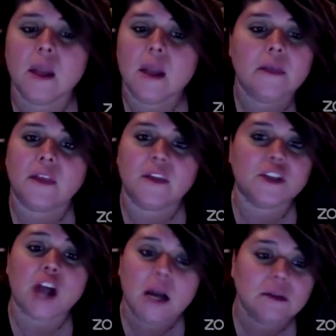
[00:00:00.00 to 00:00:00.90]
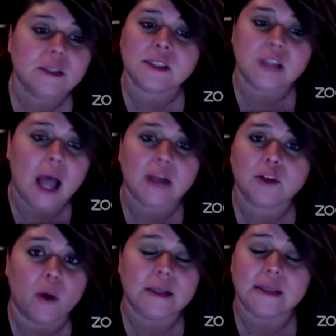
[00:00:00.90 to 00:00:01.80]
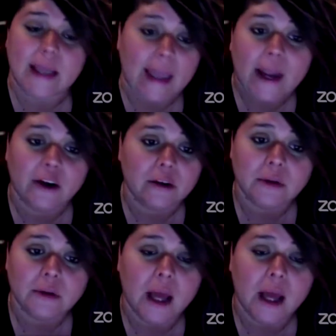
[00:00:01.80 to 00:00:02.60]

then the child is not going to care